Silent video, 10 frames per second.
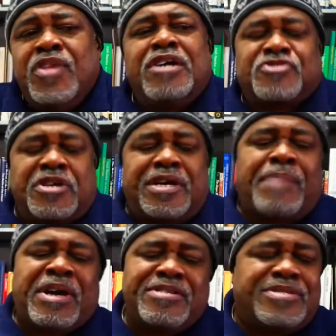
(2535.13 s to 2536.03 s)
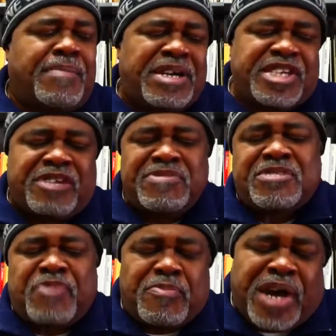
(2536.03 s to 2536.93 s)
No, so I might, I might take a piece
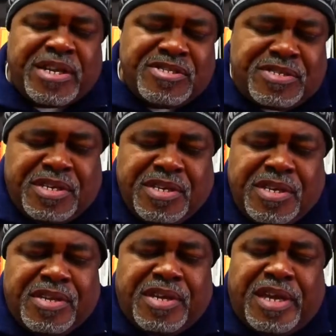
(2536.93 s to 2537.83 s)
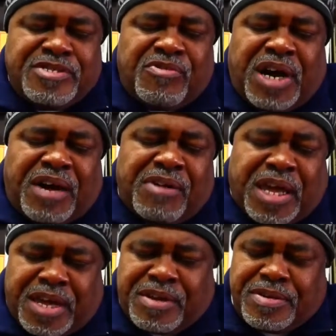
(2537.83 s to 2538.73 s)
of paper out and, and do an
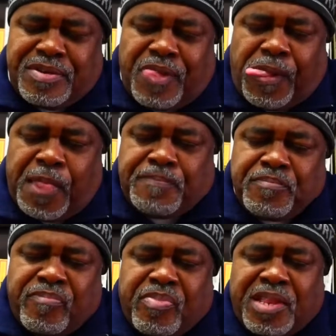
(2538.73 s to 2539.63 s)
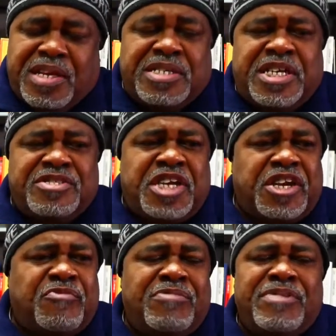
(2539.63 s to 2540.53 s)
outline, and then take
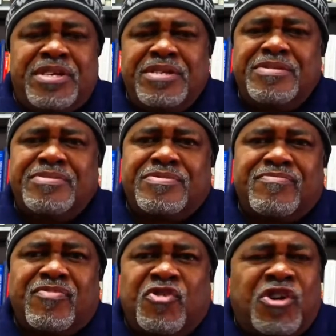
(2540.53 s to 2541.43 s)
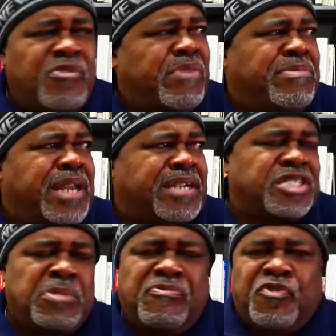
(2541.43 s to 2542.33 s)
it with me, or maybe like the
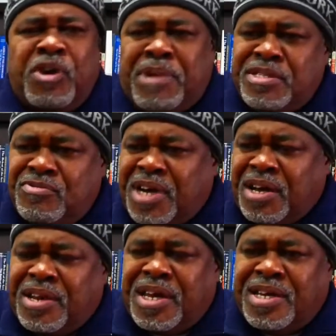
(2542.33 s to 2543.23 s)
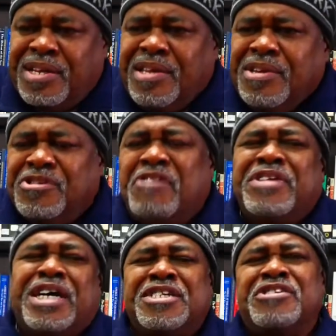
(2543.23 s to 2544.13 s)
day before I might do an outline. every
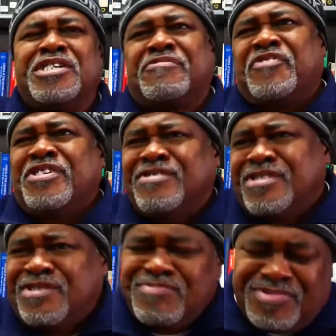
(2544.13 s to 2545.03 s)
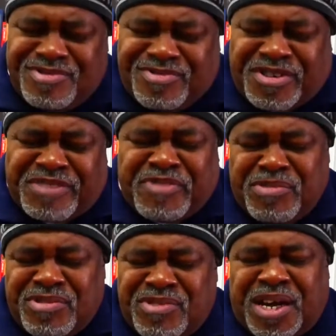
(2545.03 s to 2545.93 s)
now and then you get the feeling you just draw on the
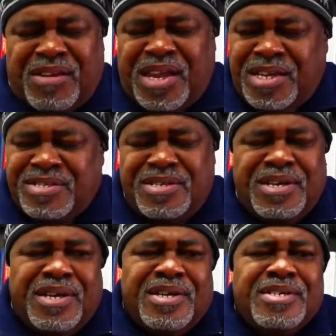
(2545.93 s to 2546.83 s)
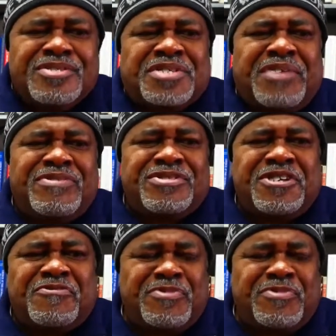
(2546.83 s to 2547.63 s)
paper, do an outline, saving stuff.